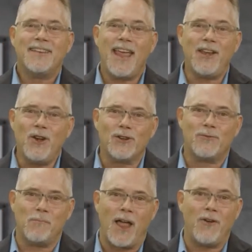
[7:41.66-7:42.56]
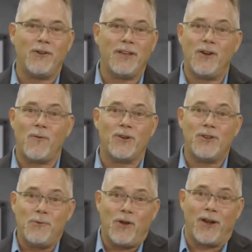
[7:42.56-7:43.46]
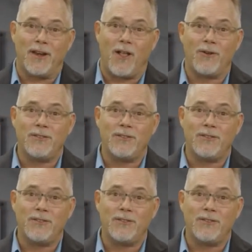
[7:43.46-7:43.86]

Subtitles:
10 years from now, you'll need over $2 million.